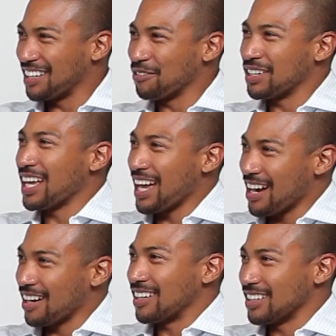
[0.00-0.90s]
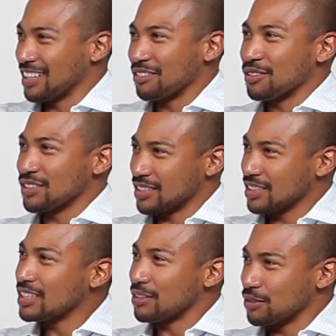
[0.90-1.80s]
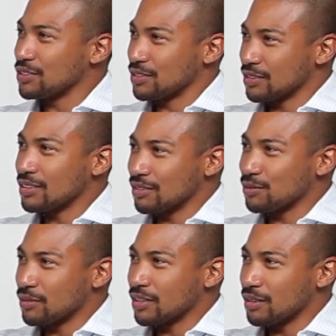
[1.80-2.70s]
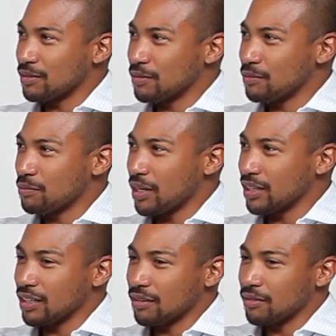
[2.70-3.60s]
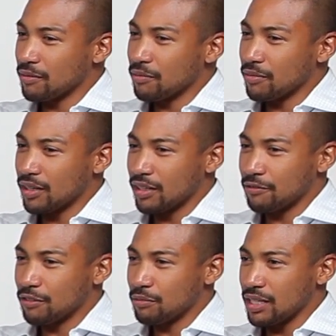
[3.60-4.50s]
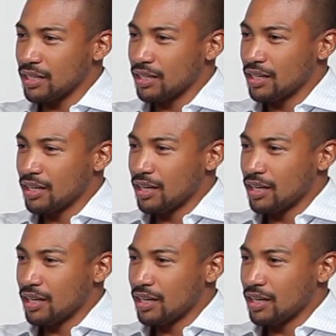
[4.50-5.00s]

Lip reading: and then when it aired, it was one of the, I think for me,